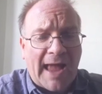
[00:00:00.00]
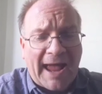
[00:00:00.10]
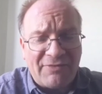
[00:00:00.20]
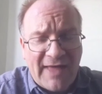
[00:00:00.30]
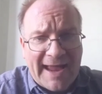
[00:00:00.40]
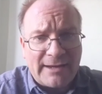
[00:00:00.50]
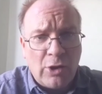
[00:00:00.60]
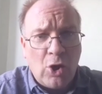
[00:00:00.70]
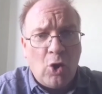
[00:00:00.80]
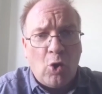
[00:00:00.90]
And then
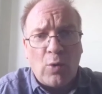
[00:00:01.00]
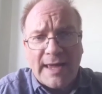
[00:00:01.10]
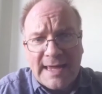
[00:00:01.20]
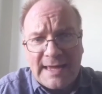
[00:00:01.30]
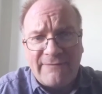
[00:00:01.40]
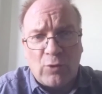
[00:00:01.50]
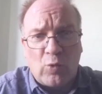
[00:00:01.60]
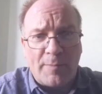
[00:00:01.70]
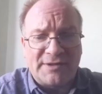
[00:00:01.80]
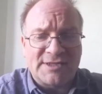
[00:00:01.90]
all evil
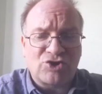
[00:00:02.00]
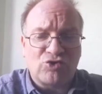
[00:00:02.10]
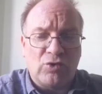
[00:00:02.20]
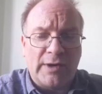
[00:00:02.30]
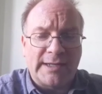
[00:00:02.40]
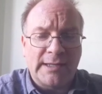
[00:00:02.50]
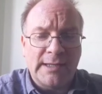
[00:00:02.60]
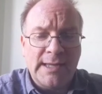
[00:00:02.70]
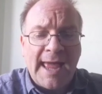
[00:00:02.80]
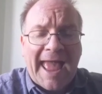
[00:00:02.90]
will be destroyed,
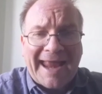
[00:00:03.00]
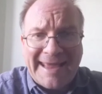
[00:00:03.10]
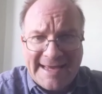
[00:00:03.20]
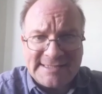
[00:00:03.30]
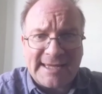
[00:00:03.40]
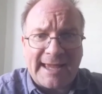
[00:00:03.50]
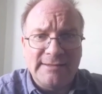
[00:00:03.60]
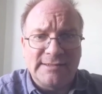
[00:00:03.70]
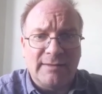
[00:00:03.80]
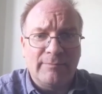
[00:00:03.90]
and his
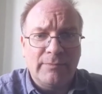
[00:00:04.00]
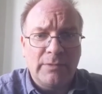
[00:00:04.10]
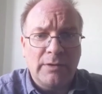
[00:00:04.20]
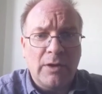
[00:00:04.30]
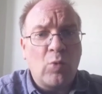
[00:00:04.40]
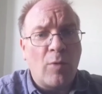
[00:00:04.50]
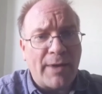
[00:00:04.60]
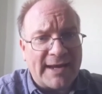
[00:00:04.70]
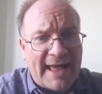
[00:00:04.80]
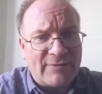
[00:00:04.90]
kingdom will
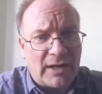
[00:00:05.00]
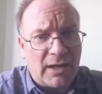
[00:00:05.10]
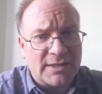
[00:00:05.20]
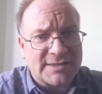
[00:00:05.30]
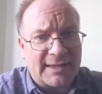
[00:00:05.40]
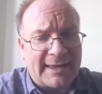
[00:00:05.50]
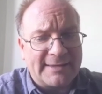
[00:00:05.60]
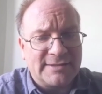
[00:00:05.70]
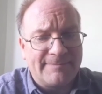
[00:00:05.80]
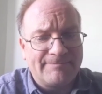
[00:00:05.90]
be an everlasting
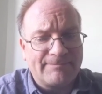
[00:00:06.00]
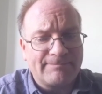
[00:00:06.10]
kingdom.